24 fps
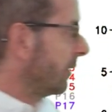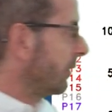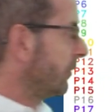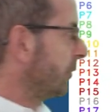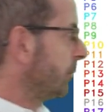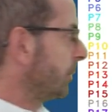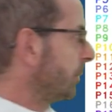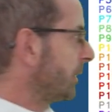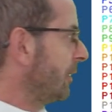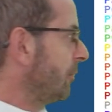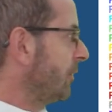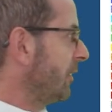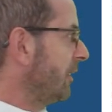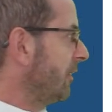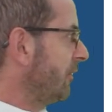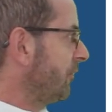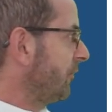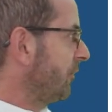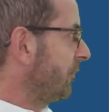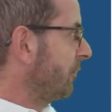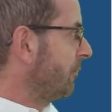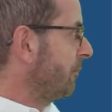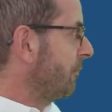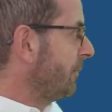to begin
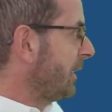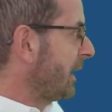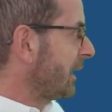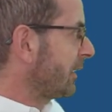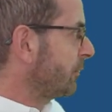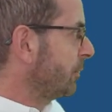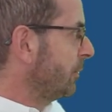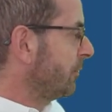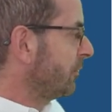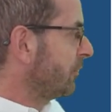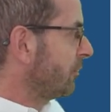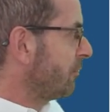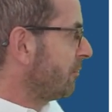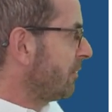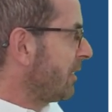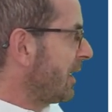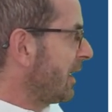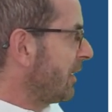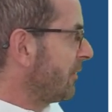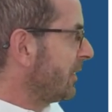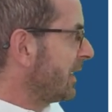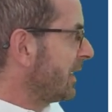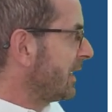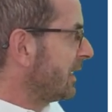with, maximums
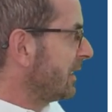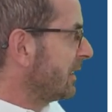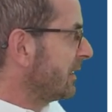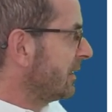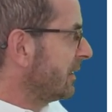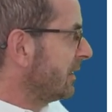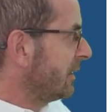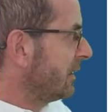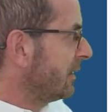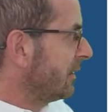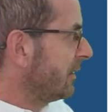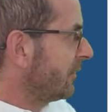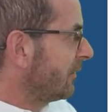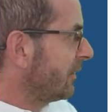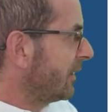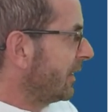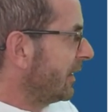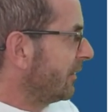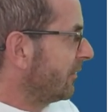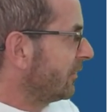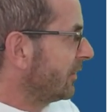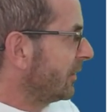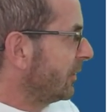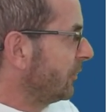around 8, 9,
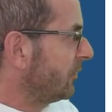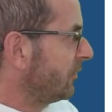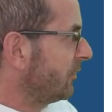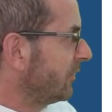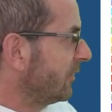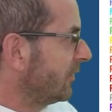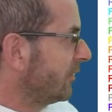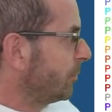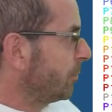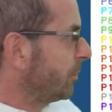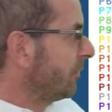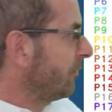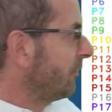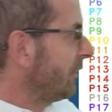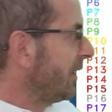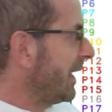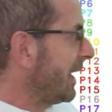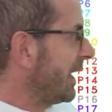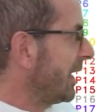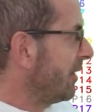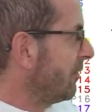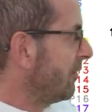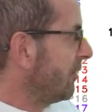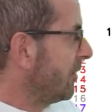10 Celsius, but
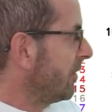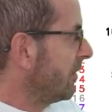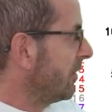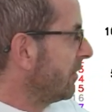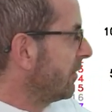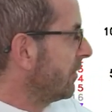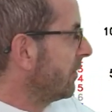then